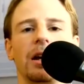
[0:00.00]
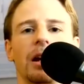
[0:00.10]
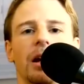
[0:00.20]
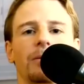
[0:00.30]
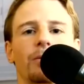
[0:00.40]

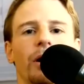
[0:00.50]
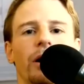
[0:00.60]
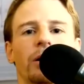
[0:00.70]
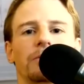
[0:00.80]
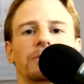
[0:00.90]
um,
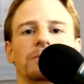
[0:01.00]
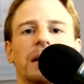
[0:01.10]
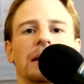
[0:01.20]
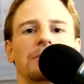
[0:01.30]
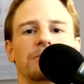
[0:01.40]
were
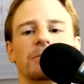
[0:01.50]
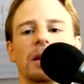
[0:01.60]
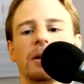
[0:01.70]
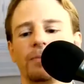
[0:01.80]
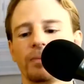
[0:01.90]
in,
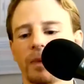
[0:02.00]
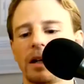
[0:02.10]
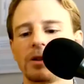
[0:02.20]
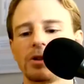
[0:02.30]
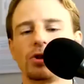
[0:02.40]
um,
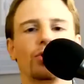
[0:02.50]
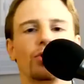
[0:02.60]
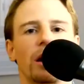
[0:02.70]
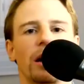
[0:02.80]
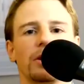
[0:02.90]

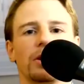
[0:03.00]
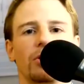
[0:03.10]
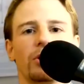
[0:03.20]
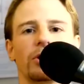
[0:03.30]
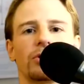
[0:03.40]
institutionalized in
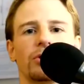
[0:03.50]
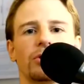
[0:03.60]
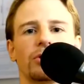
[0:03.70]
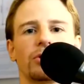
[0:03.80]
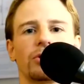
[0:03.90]
order
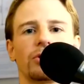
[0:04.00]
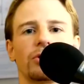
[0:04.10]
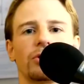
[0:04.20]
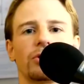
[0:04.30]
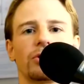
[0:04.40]
to support a
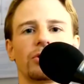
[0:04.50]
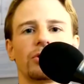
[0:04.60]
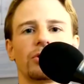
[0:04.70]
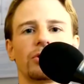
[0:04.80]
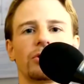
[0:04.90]

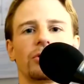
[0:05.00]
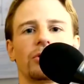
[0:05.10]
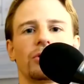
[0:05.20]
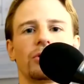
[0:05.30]
certain agenda.